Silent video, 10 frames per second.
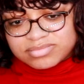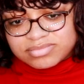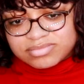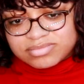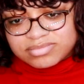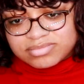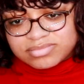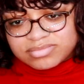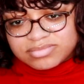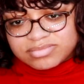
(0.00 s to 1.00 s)

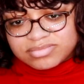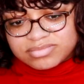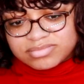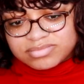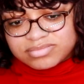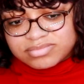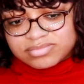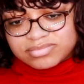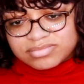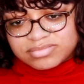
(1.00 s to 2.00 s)

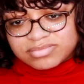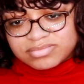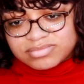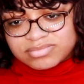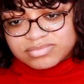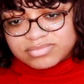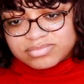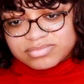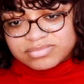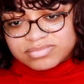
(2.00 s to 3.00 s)

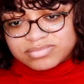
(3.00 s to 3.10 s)
(silent)